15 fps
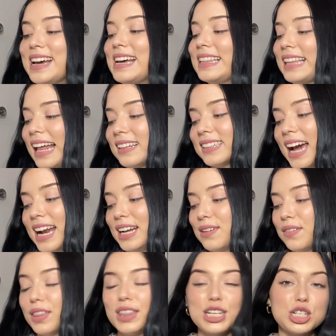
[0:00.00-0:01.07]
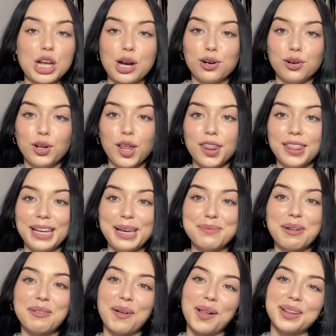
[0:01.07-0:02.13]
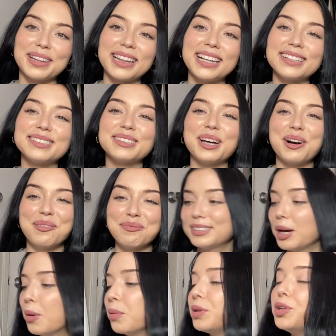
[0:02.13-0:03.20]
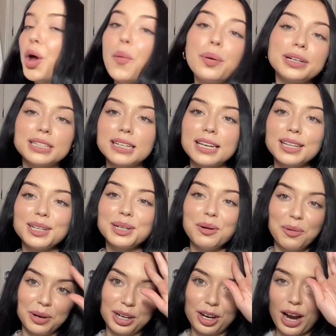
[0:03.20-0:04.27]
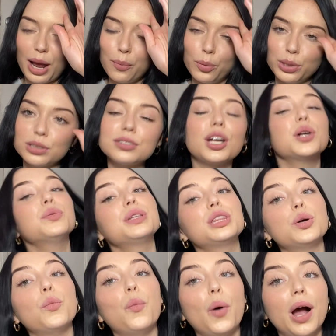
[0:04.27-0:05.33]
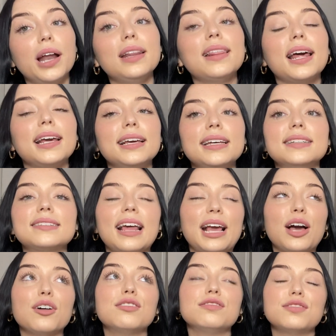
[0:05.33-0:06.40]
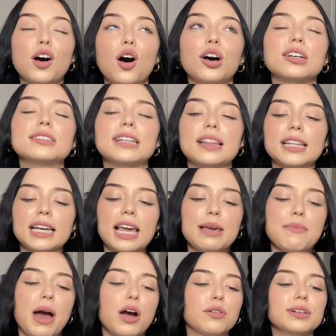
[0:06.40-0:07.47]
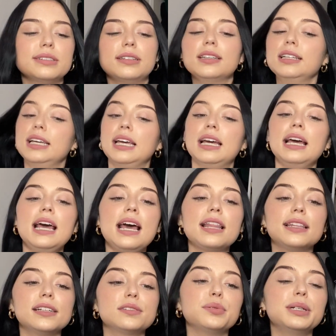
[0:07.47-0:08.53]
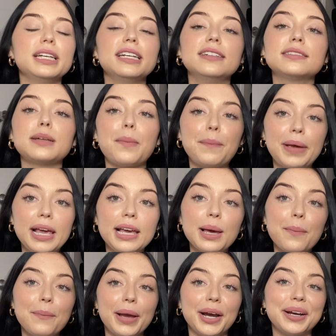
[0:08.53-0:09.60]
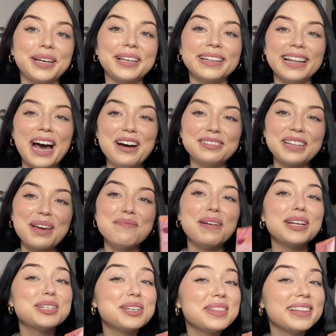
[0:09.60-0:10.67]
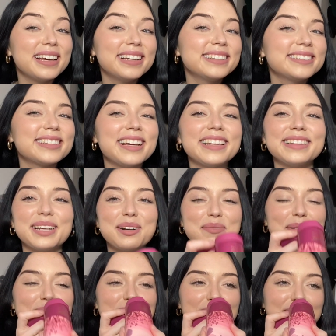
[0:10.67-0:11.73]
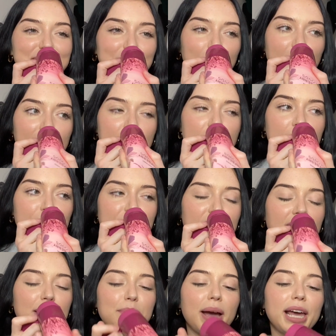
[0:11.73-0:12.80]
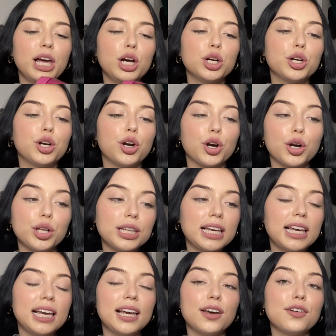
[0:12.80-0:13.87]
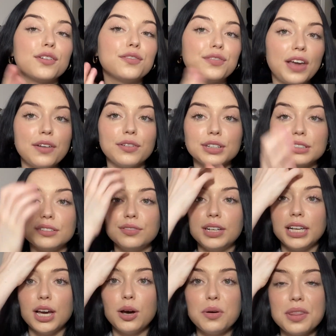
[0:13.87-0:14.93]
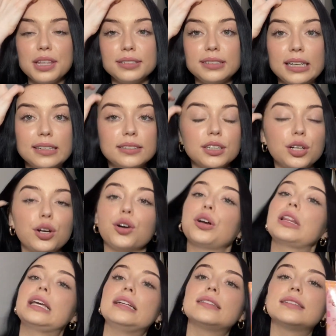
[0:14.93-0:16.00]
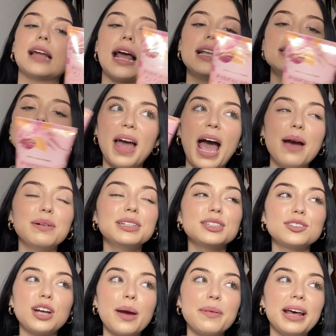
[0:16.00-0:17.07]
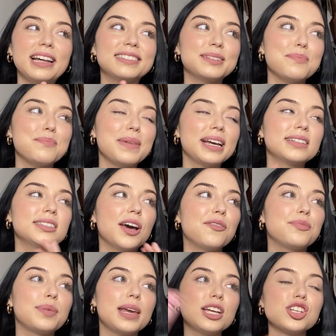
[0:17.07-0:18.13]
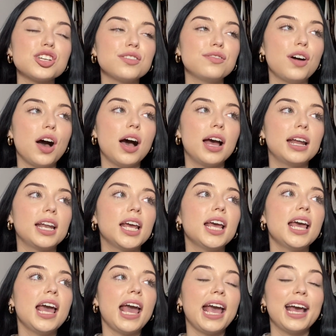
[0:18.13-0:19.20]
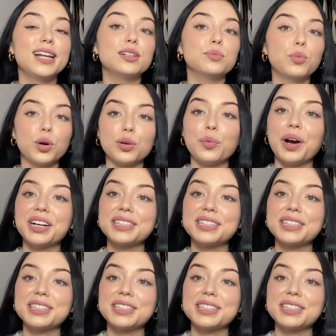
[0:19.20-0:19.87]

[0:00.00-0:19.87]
That's kind of the general theme of all of these. So no particular order. I will start with the one that is like a fall scent that came out recently. This one is Pink Berry Clouds. I mentioned this a little bit before in my girly favorites video. This is a girly scent. I would describe it as a mix of pink chiffon and boardwalk